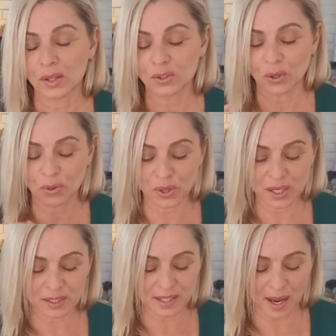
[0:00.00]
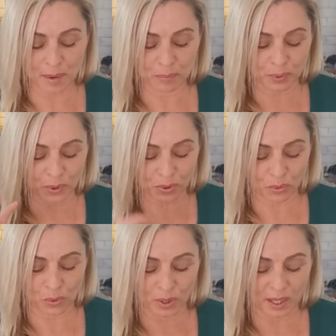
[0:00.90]
So this emperor
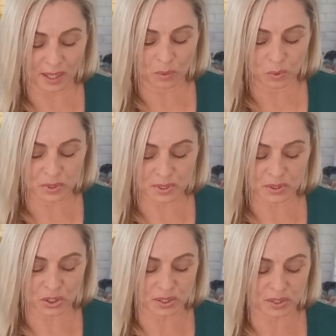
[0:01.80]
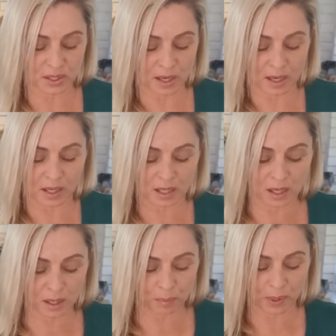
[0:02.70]
thought he was just a
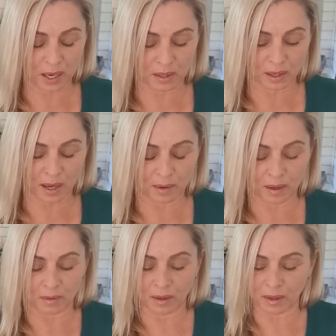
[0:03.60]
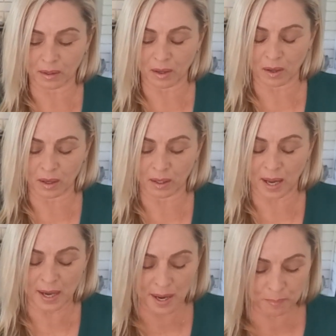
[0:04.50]
king of an
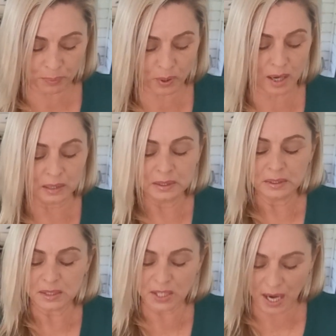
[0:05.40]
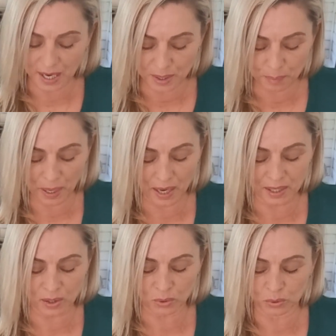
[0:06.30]
emperor, ten of
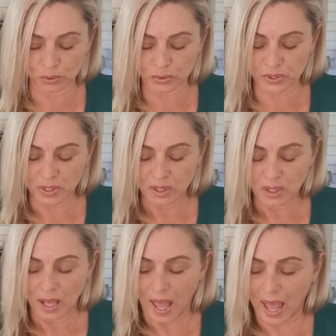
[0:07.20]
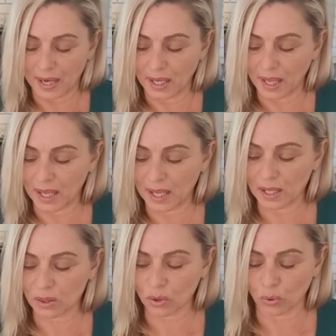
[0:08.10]
pentacles, and
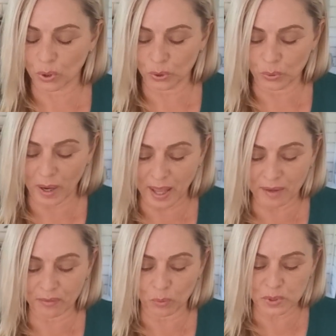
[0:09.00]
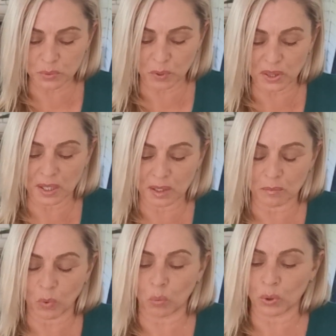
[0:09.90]
he thought whoever was with
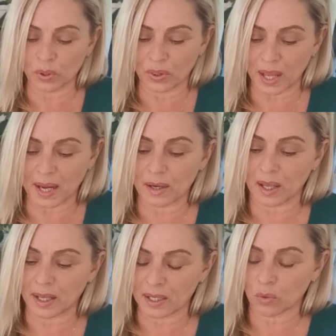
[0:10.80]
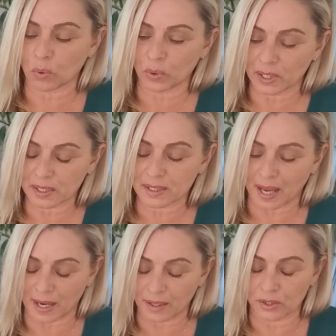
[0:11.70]
him would then equal his
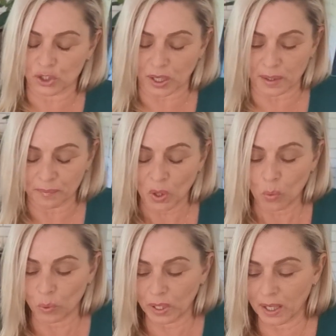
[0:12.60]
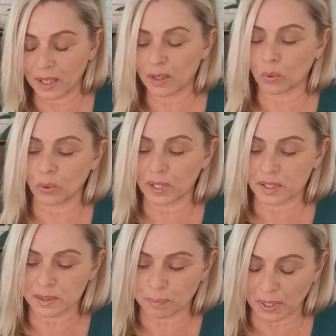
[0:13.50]
energy, would equal
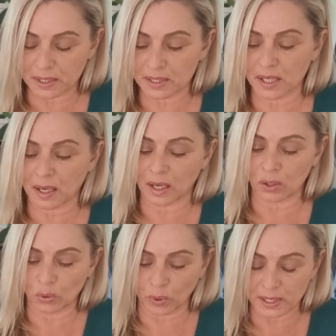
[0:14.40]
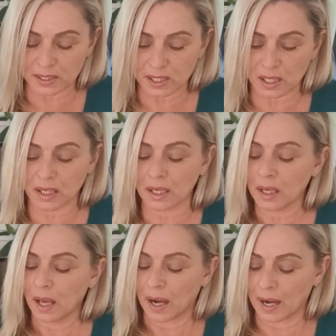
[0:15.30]
his blessing, anointing,
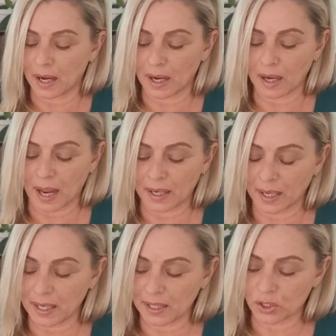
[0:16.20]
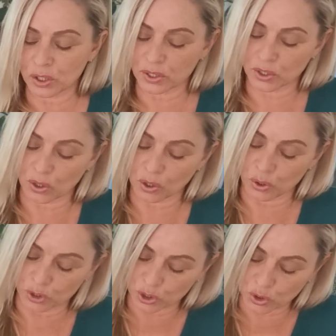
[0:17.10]
and he just
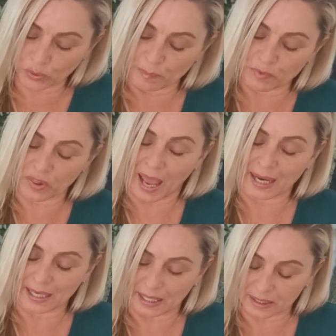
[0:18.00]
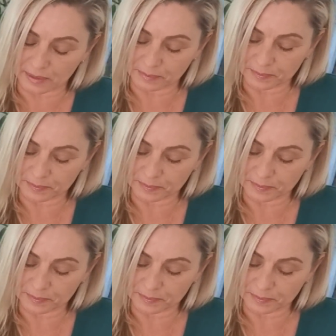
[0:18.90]
could script that in